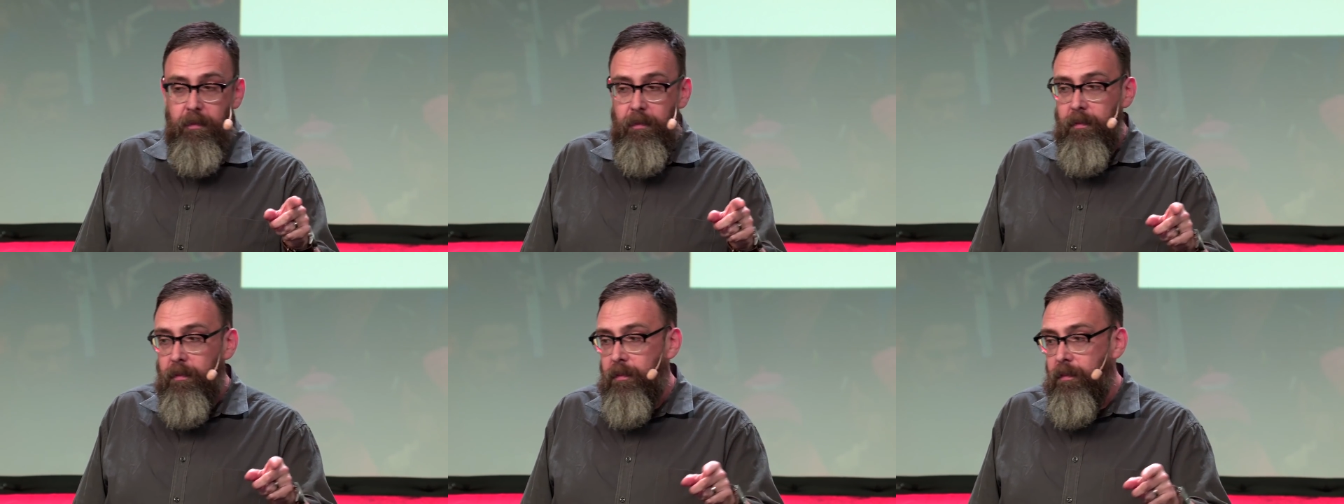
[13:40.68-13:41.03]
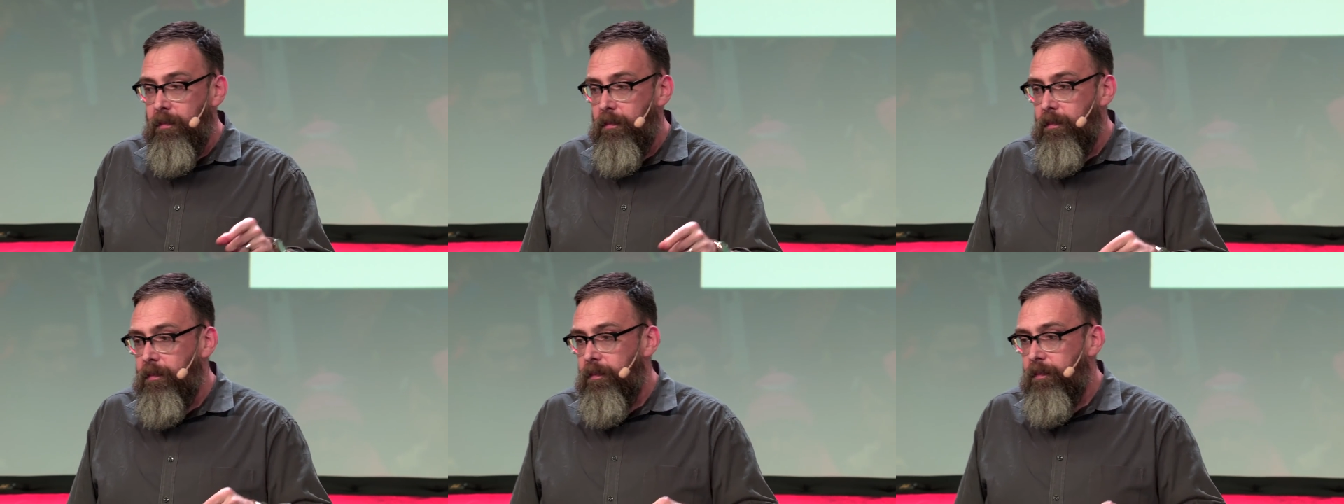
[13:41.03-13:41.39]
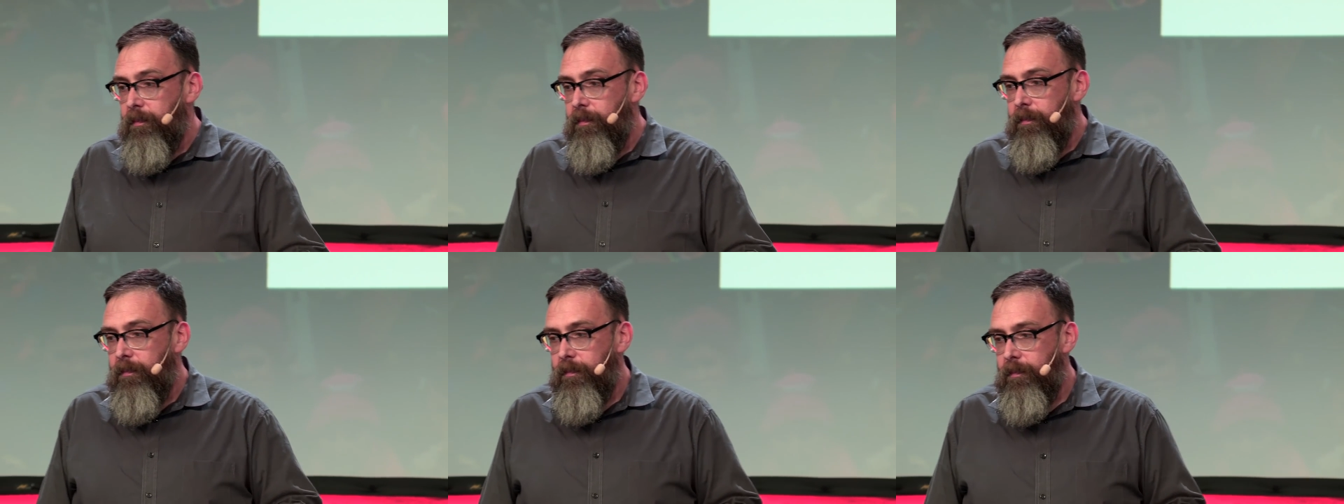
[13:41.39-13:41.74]

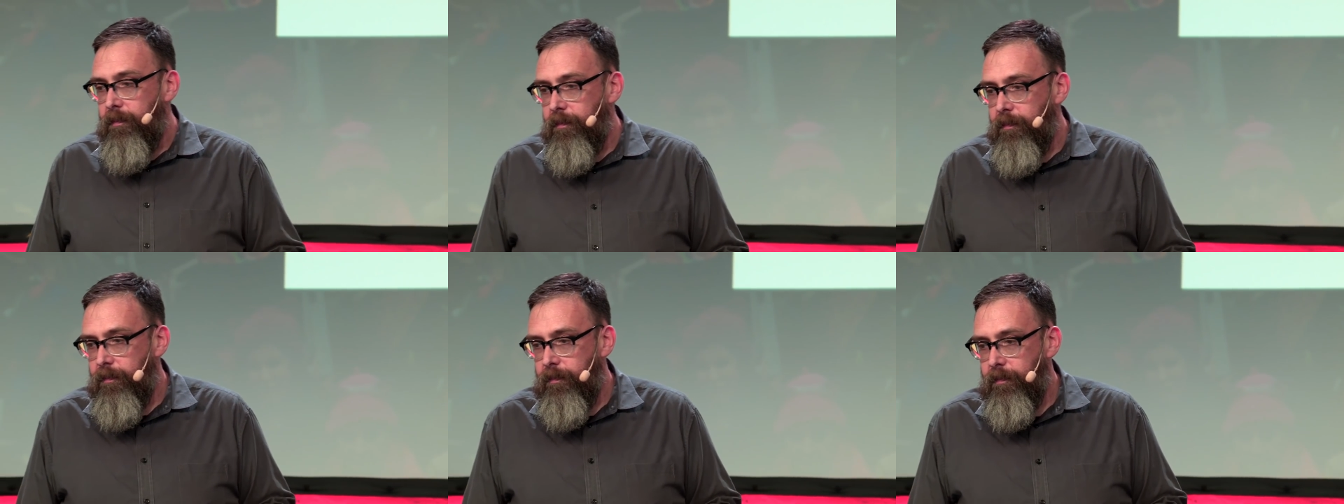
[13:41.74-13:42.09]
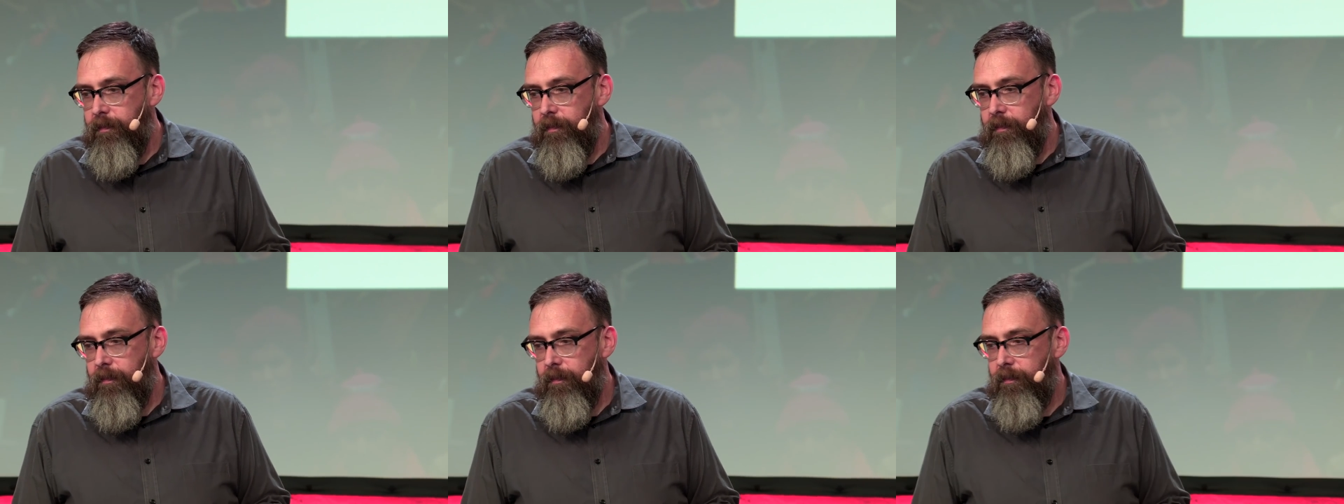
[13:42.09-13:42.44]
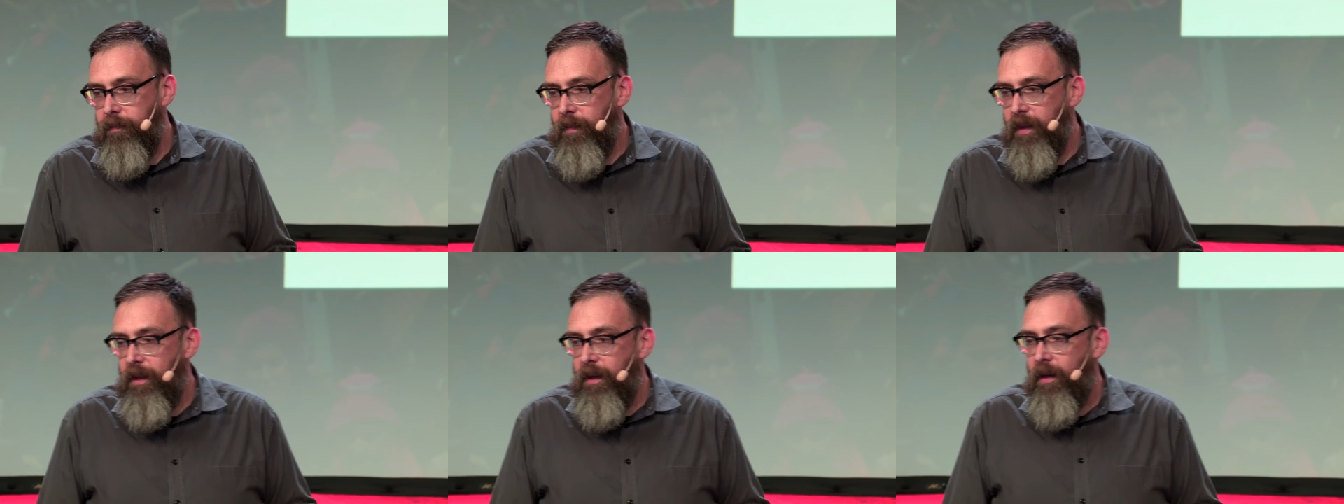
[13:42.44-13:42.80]

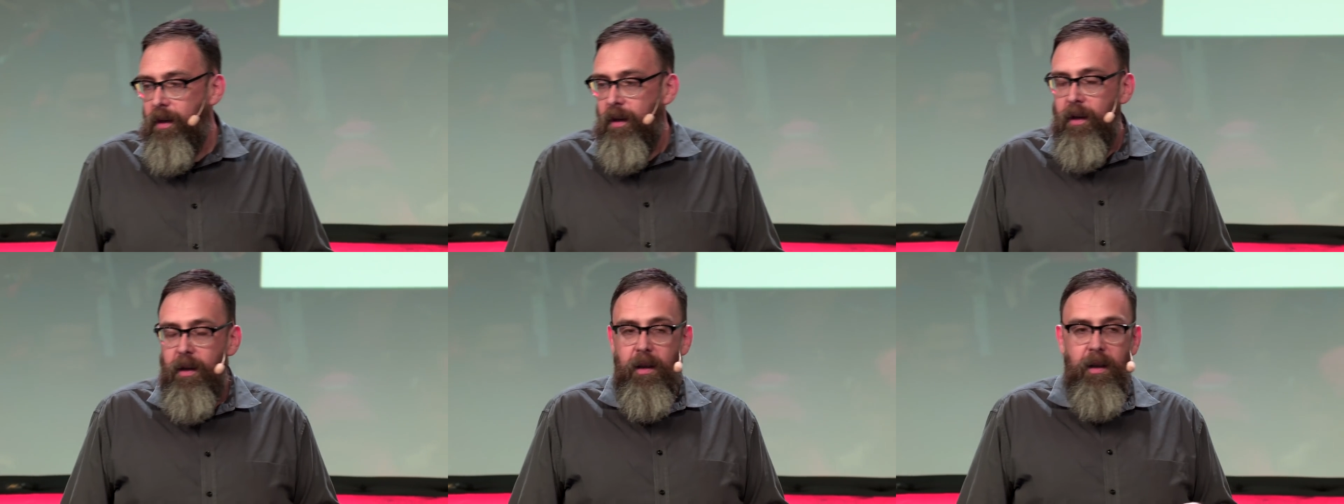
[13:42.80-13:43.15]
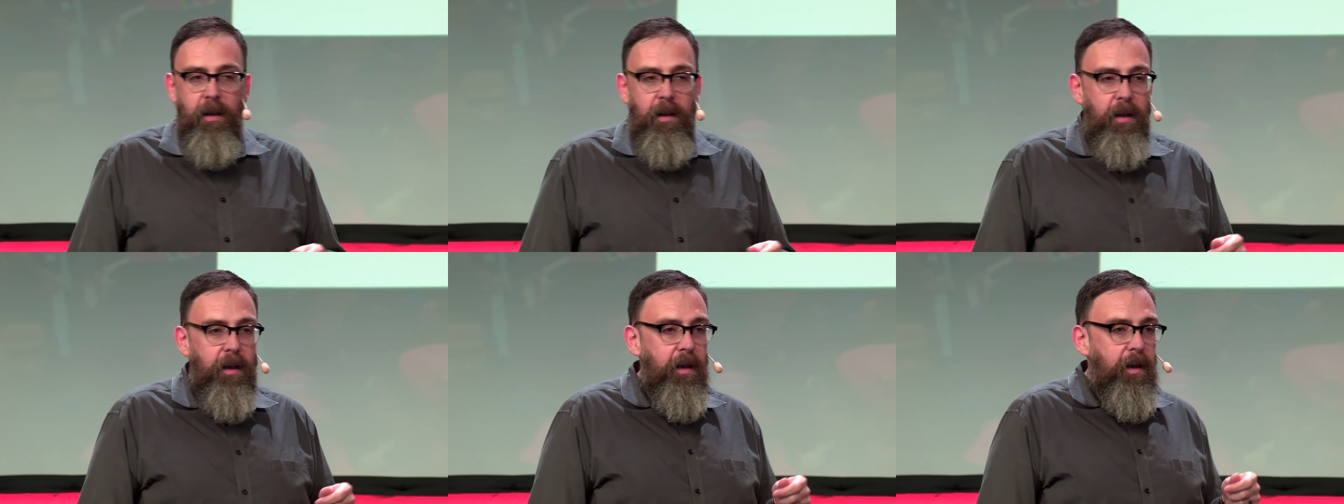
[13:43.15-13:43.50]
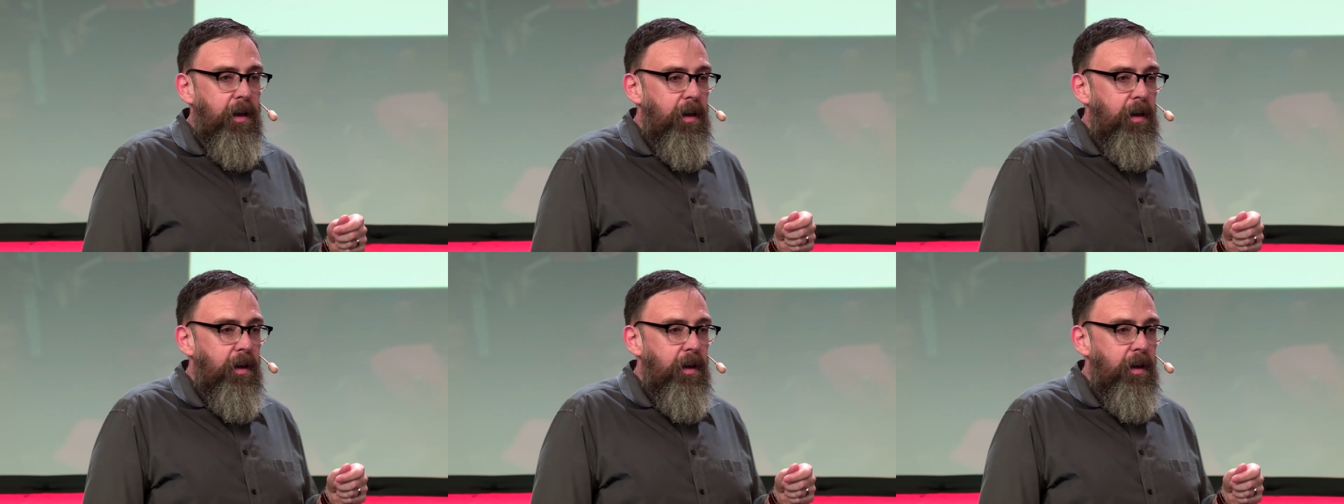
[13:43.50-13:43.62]
Nobody speaks.